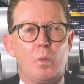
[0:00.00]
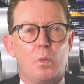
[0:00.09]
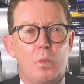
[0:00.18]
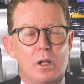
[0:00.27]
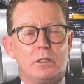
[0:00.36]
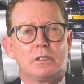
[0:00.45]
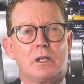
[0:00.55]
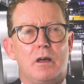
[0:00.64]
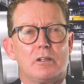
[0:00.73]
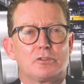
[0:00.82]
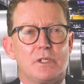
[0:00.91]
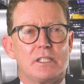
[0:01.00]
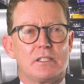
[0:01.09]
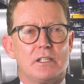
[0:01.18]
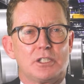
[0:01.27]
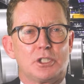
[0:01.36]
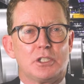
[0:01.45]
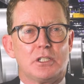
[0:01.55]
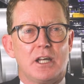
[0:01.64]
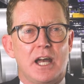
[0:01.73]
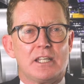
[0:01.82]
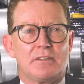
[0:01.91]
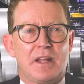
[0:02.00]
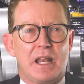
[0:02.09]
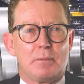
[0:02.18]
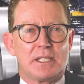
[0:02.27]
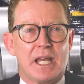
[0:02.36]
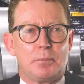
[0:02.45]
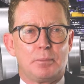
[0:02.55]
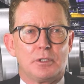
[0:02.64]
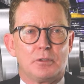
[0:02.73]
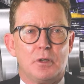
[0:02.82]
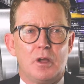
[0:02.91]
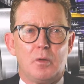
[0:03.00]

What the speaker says: World-class research and development output,